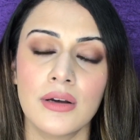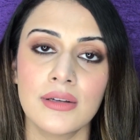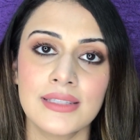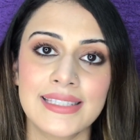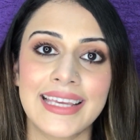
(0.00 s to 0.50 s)

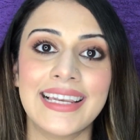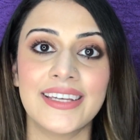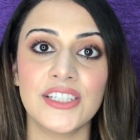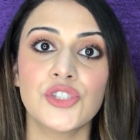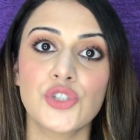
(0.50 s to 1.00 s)
skill
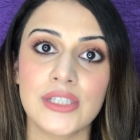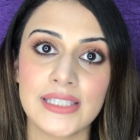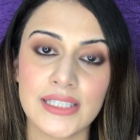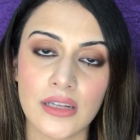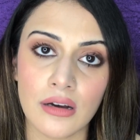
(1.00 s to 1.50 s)
and
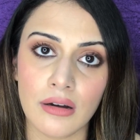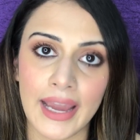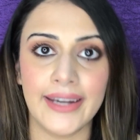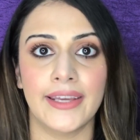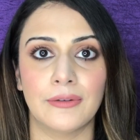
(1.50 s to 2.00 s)
interest
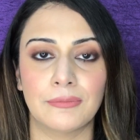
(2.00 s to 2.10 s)
heading.